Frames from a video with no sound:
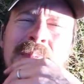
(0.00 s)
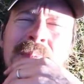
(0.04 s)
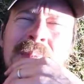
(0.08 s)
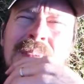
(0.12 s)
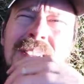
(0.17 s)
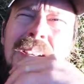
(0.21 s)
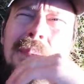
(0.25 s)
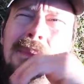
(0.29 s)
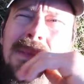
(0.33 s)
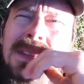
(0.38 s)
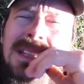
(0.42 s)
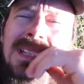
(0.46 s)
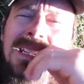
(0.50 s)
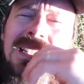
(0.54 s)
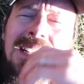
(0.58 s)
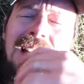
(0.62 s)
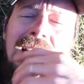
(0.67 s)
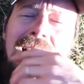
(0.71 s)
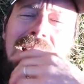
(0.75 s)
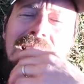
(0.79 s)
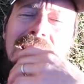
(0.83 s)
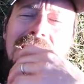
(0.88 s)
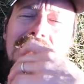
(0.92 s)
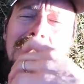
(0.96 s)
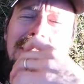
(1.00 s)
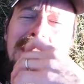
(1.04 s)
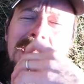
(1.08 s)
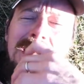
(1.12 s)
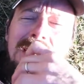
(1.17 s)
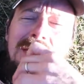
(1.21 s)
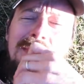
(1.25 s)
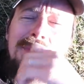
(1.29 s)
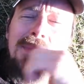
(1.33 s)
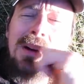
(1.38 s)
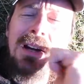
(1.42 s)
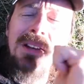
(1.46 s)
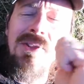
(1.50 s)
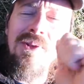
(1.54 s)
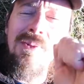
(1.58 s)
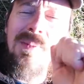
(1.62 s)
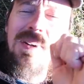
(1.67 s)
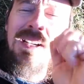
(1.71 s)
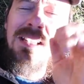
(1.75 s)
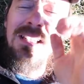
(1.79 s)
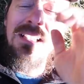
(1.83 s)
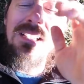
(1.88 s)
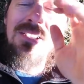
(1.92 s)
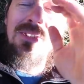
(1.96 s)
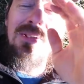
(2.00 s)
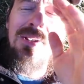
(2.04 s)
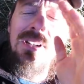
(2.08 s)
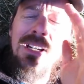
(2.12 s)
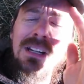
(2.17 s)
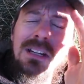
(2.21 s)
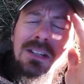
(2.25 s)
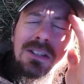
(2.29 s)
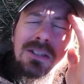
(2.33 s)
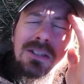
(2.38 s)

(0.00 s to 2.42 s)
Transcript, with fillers: something in me is bothered by this. Okay,